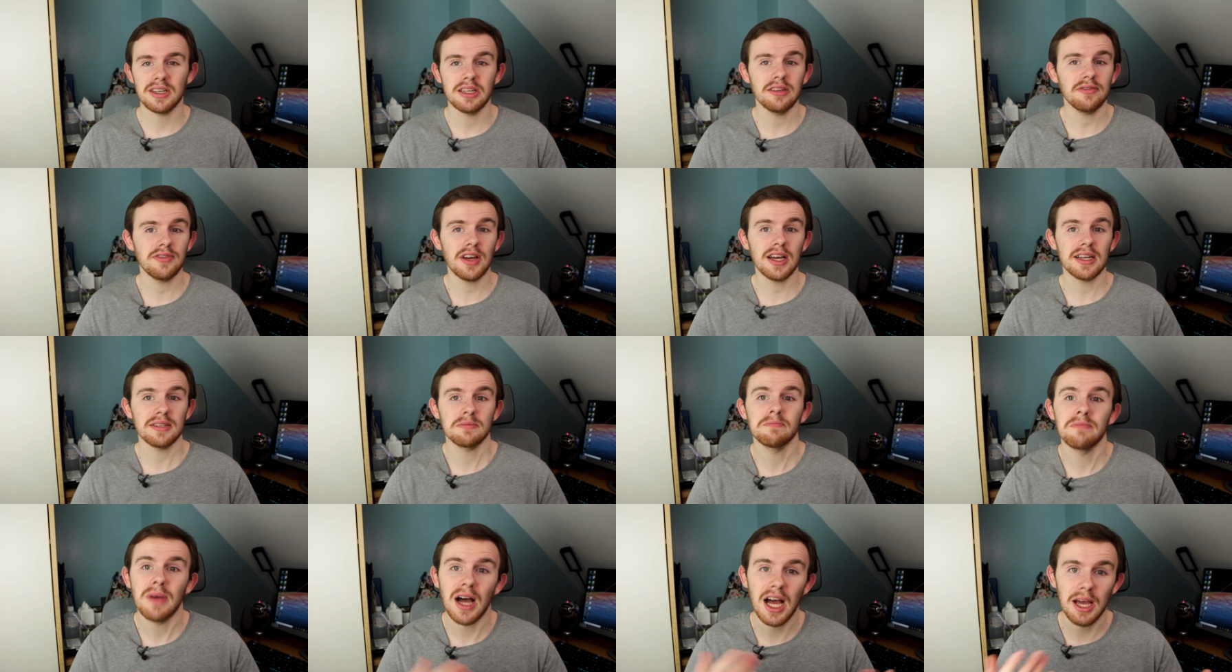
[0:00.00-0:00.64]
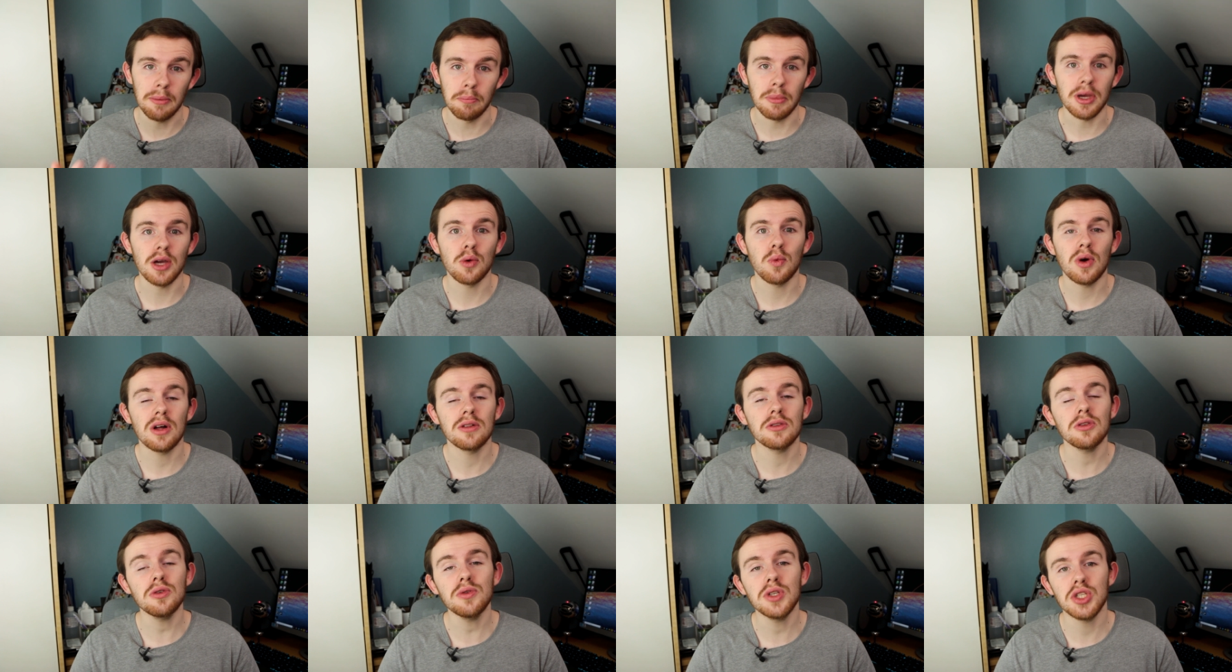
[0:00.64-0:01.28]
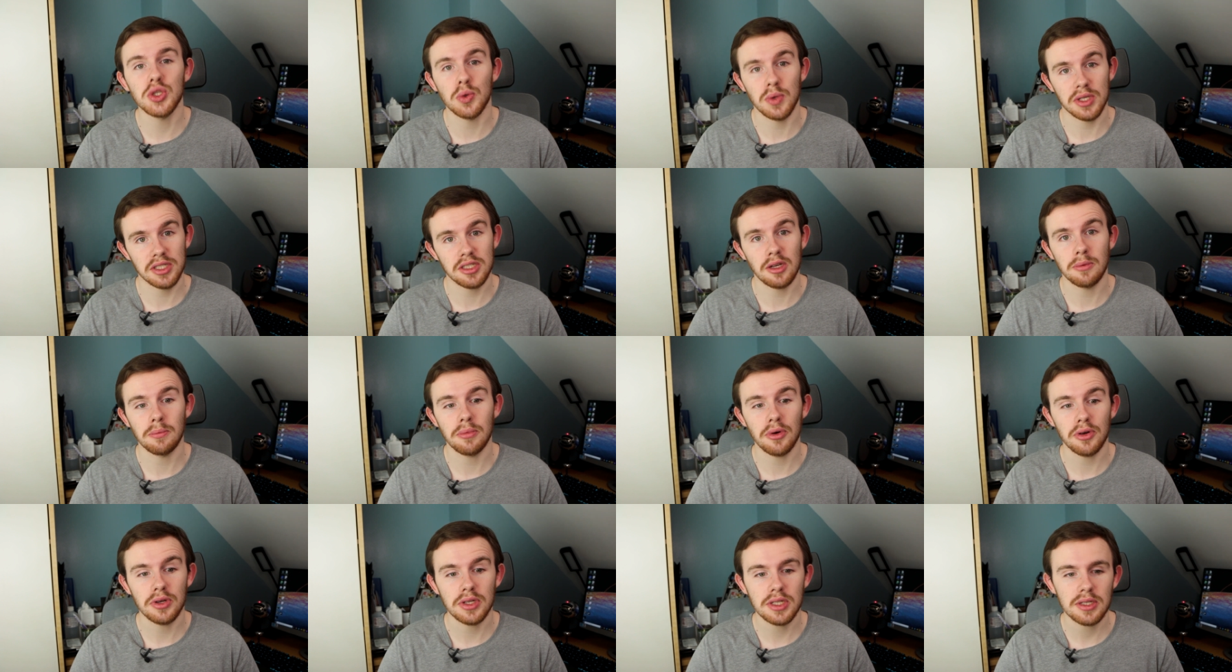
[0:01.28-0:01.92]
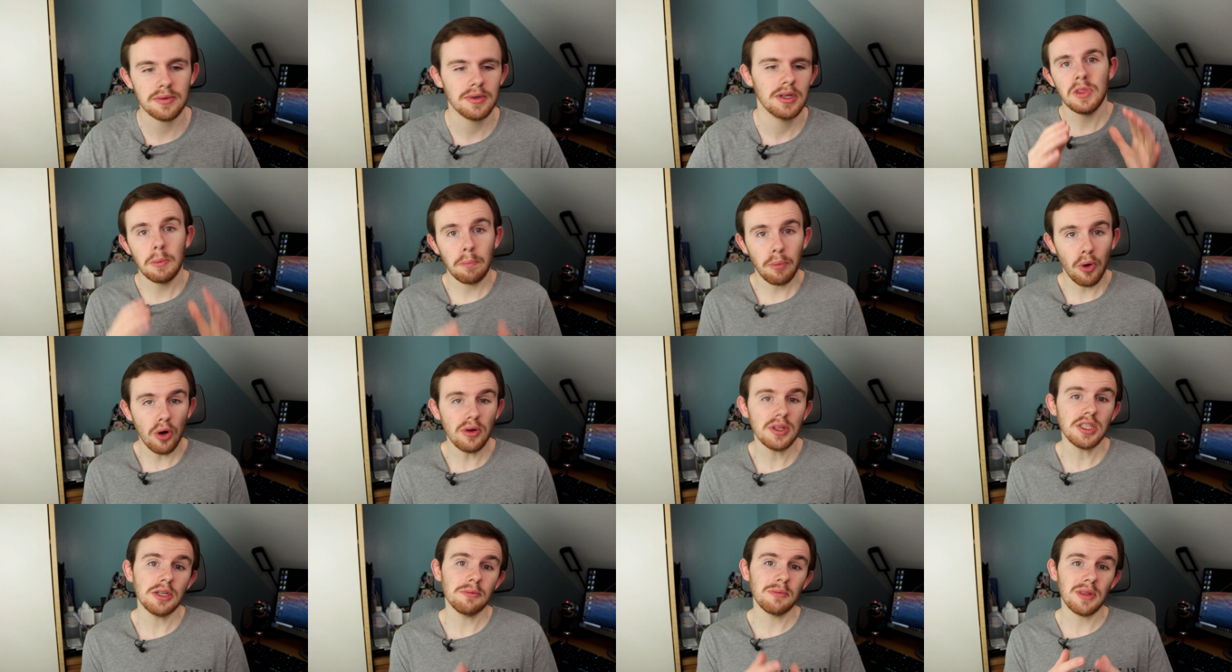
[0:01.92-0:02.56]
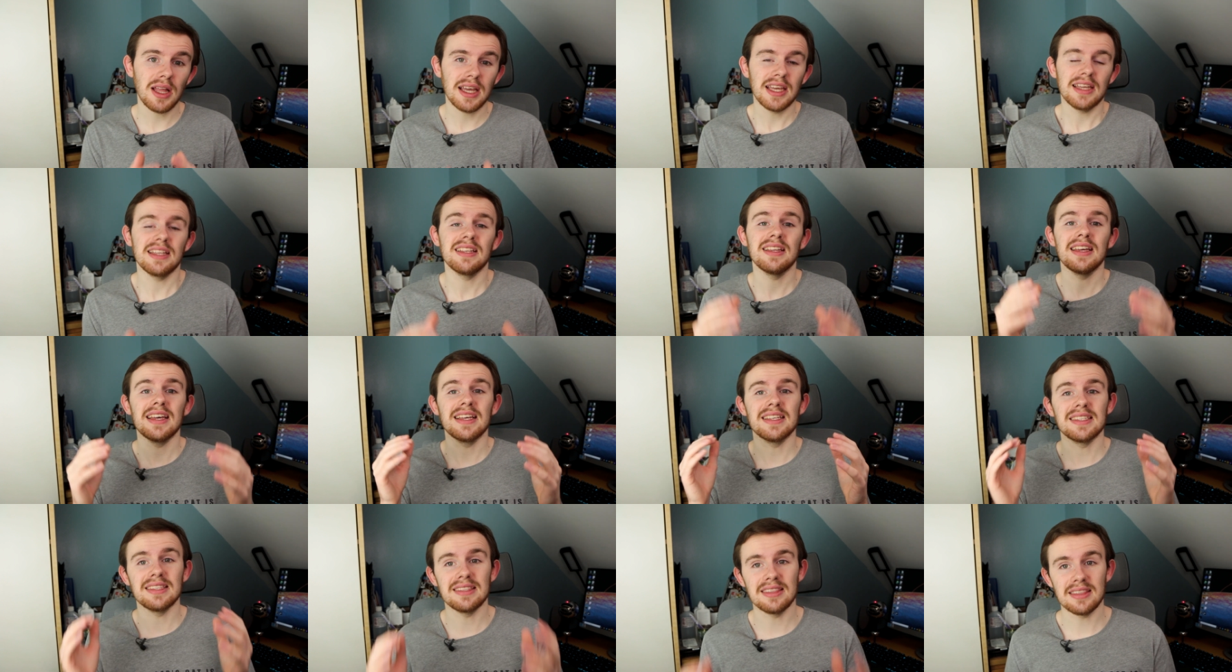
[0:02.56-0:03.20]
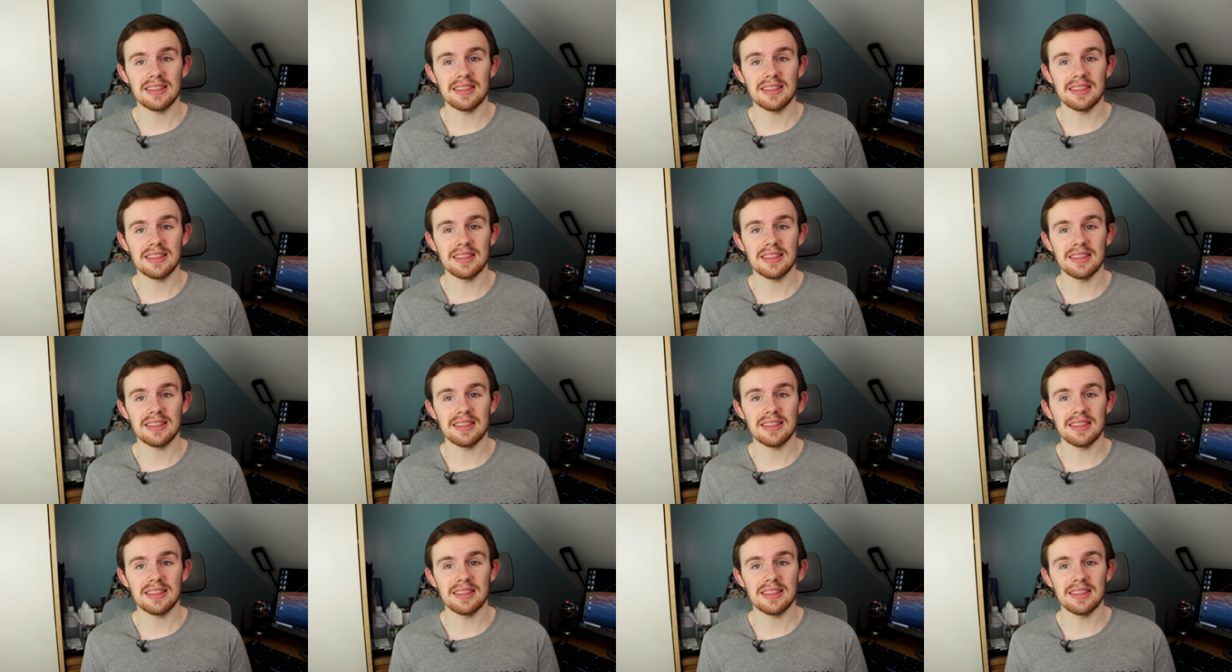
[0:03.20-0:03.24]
In fact, I may well do so at some point. The bottom line is